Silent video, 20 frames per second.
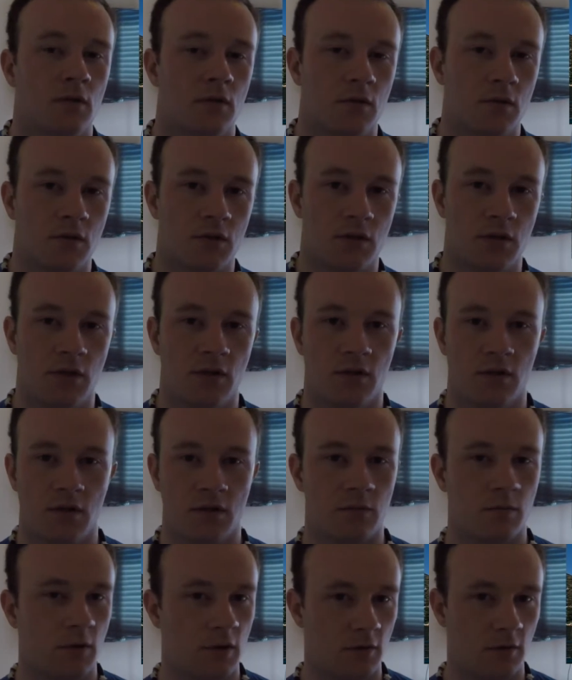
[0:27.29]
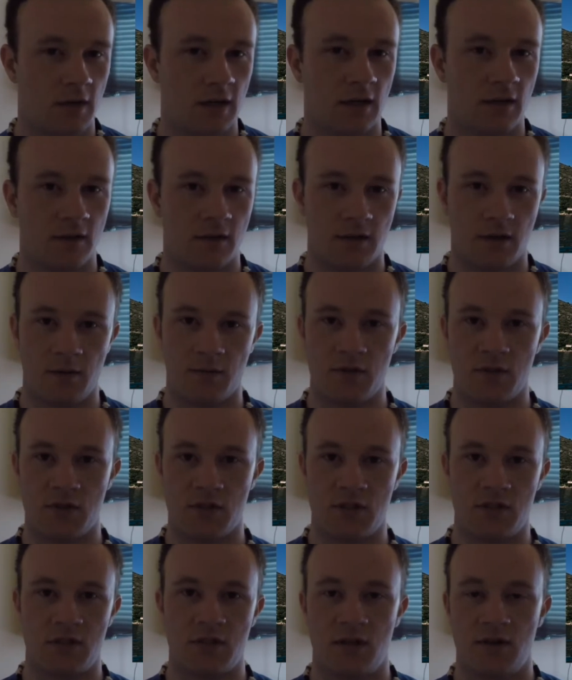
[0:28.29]
so it's been a while. I'm
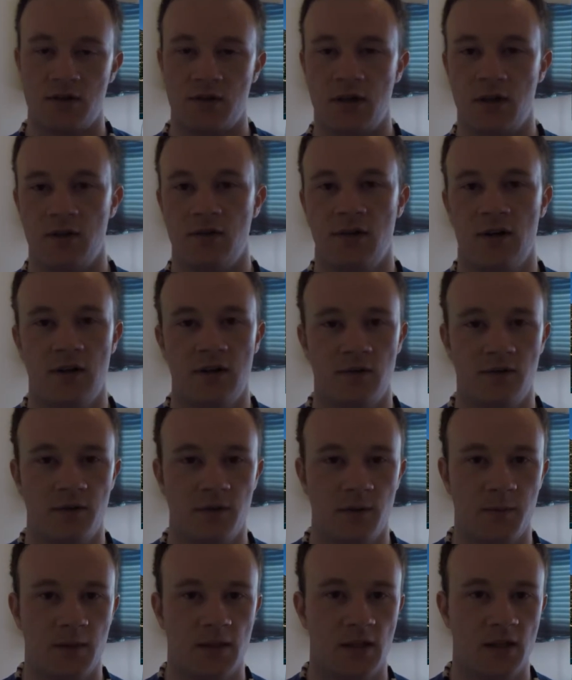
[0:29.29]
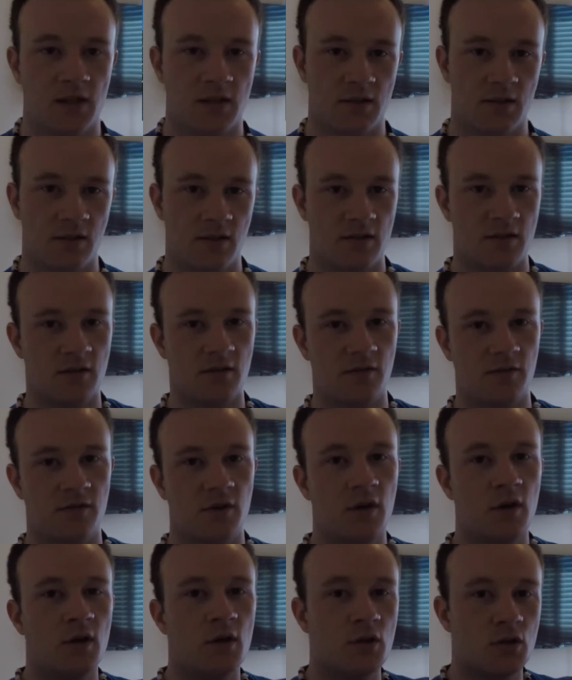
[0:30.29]
just now getting around to filming this because of
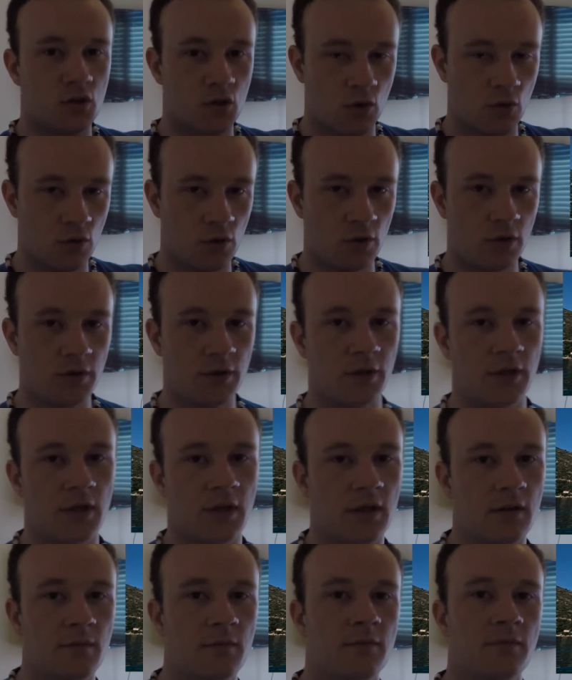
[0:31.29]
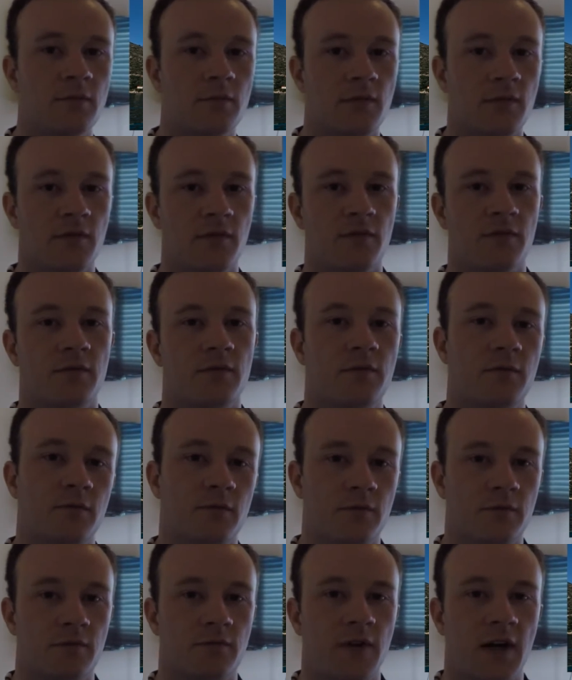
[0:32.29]
school and
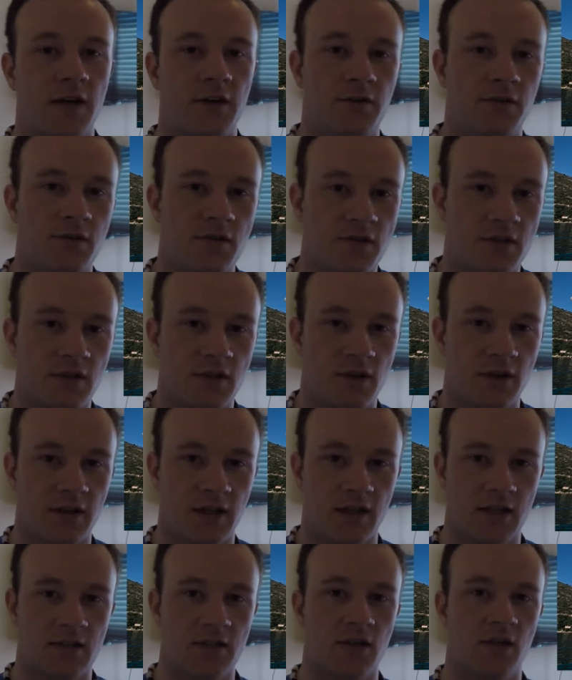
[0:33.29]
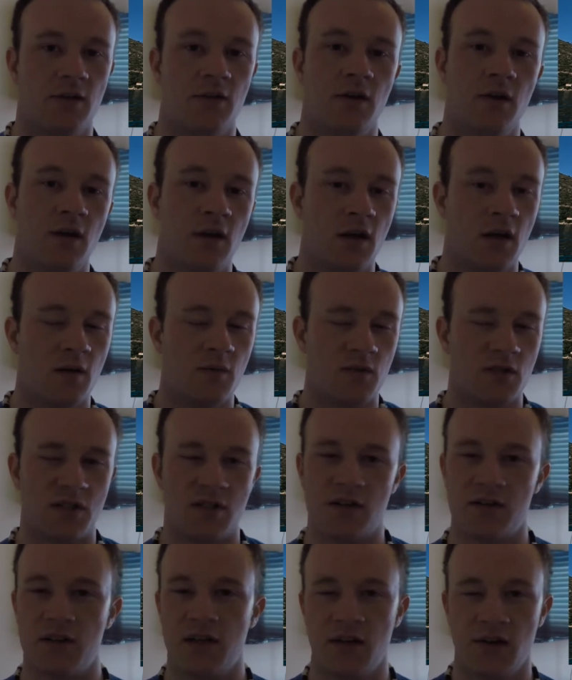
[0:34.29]
finals and all that. So just
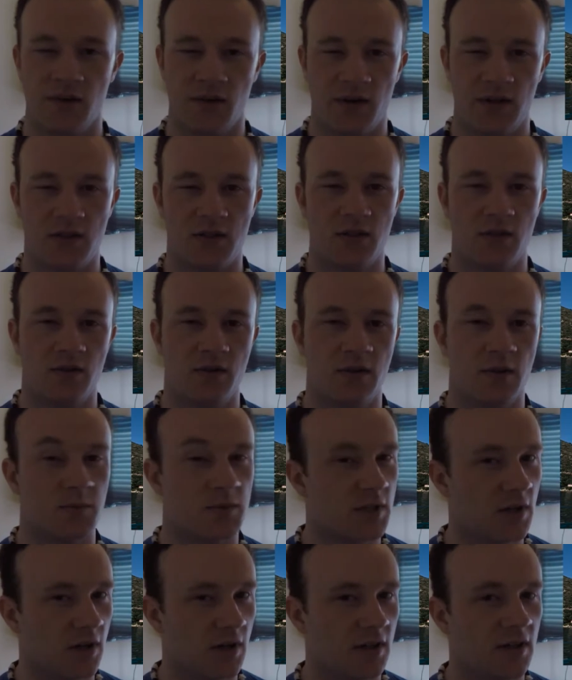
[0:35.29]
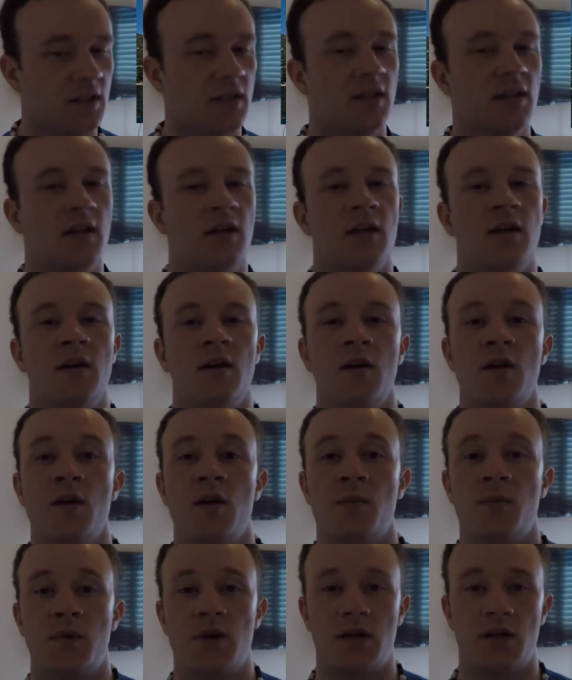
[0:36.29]
now getting around to it. I'm sorry.
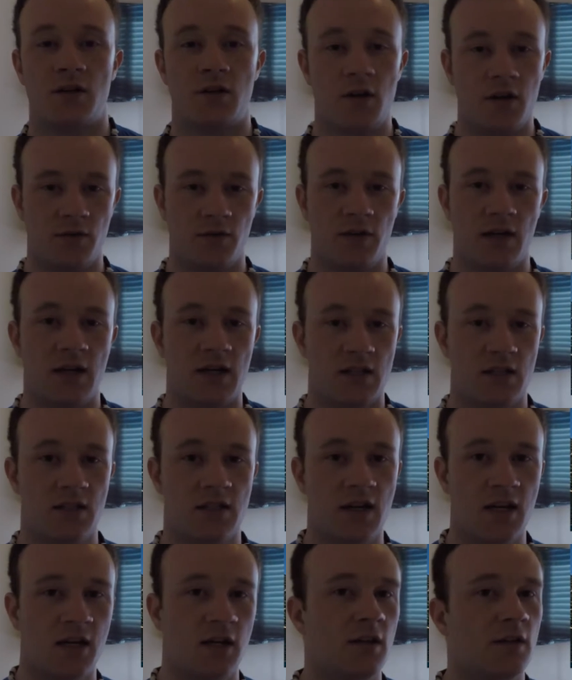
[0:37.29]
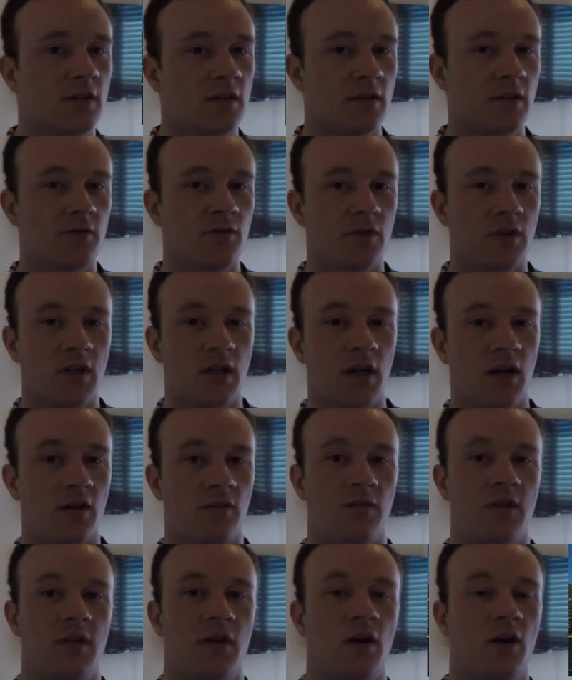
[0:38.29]
But Carnival has taken delivery
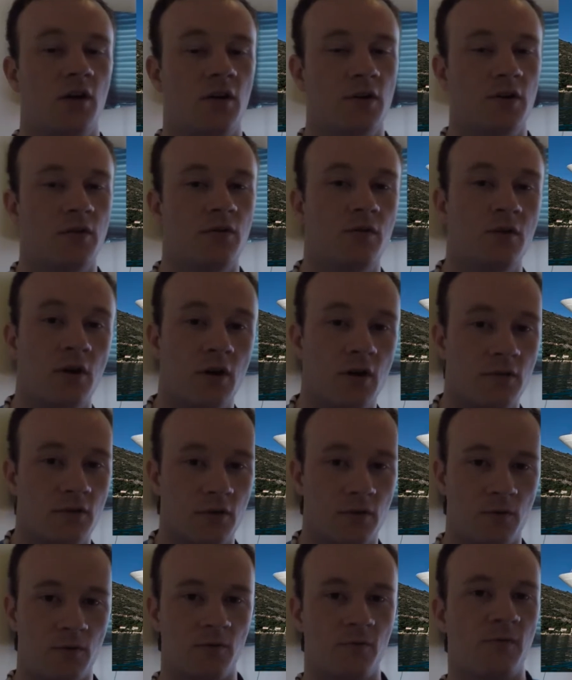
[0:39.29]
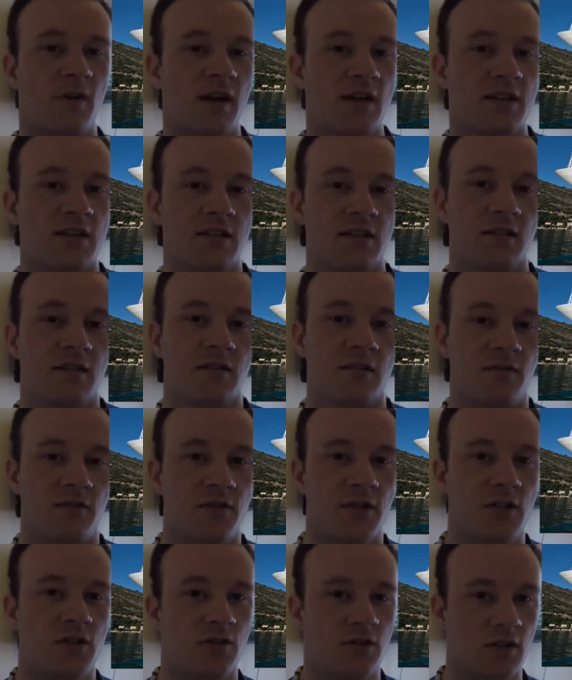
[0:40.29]
of the all-new Carnival Horizon
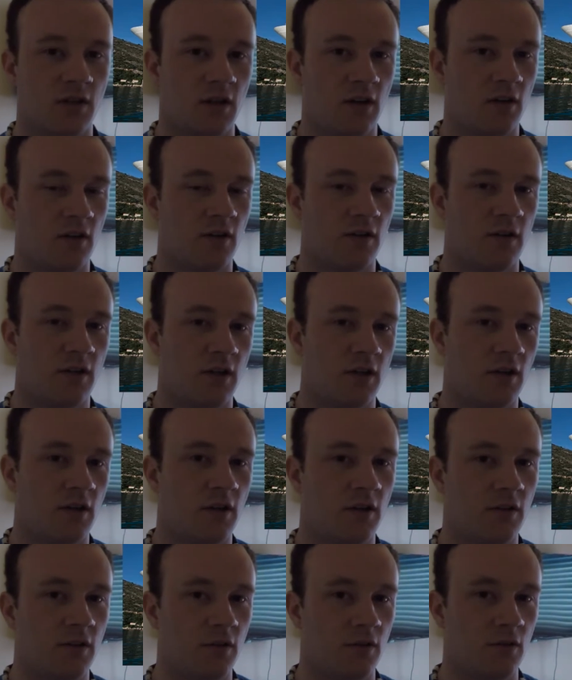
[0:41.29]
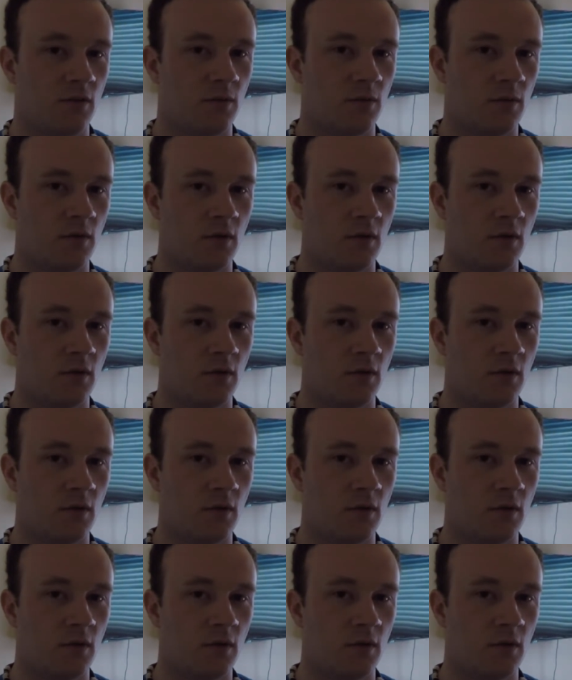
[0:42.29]
featuring the all-new